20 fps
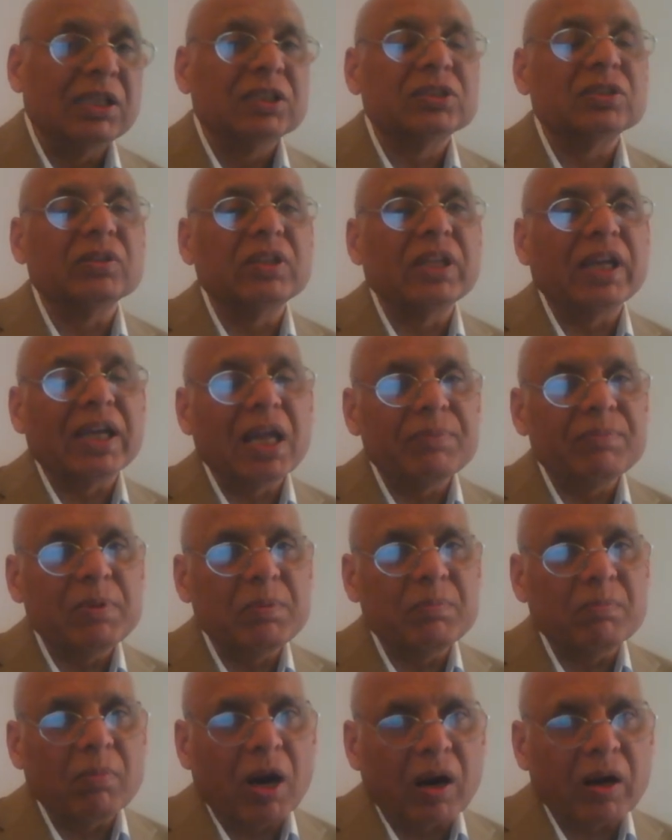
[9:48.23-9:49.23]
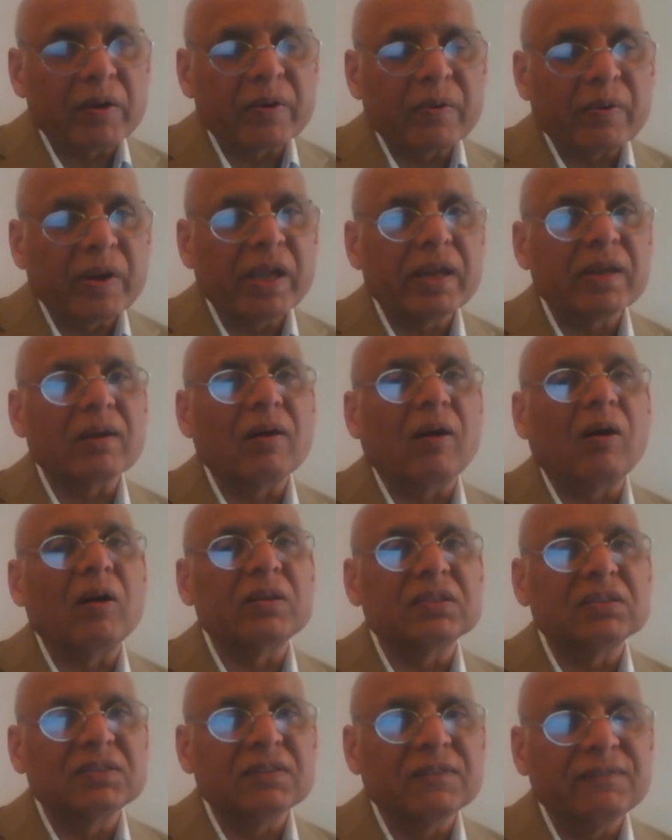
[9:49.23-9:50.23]
So they can be moderate
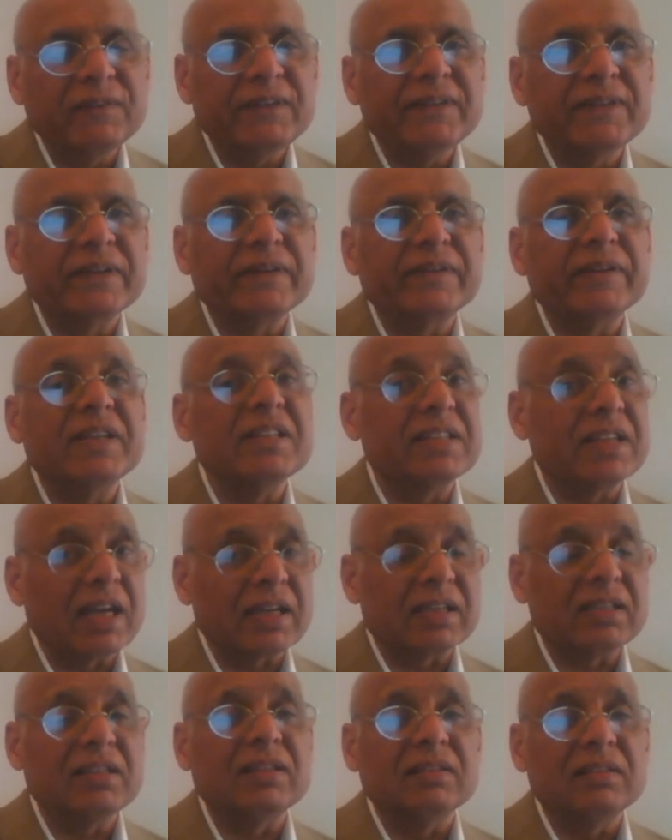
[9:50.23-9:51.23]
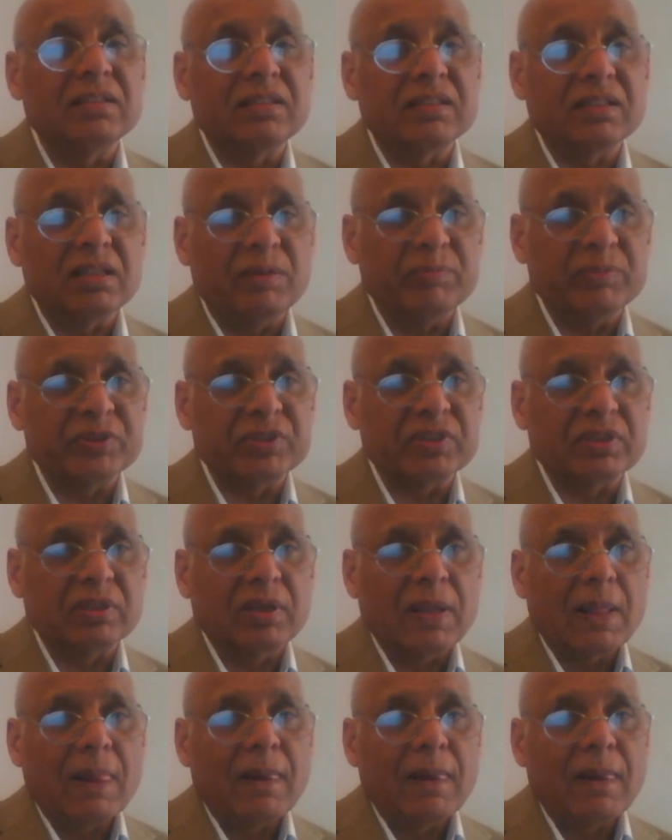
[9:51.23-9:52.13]
or severe in technical terms.